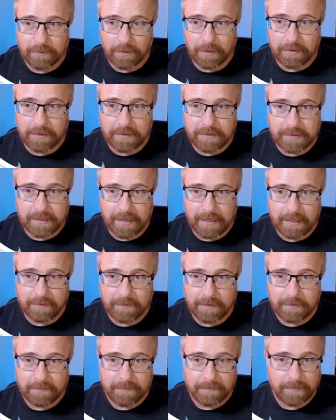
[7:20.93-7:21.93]
or the design
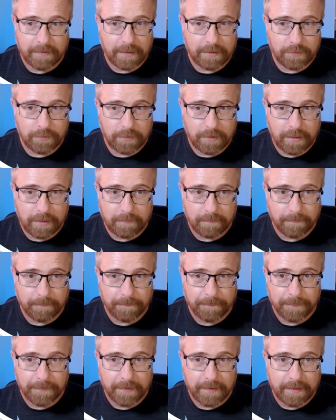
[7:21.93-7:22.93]
of it, but that's okay.
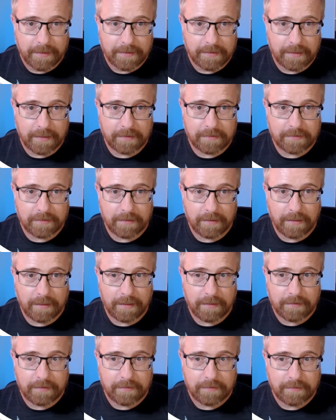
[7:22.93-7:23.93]
Text
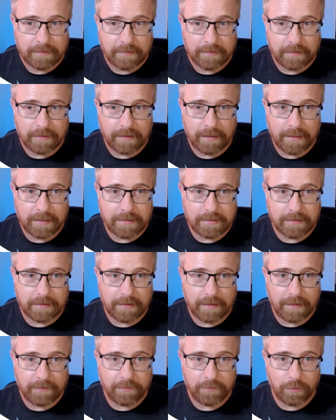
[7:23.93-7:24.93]
align aligns it
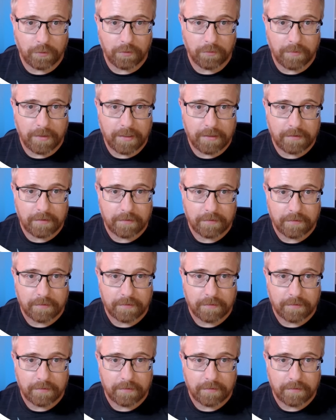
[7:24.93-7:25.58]
left or right.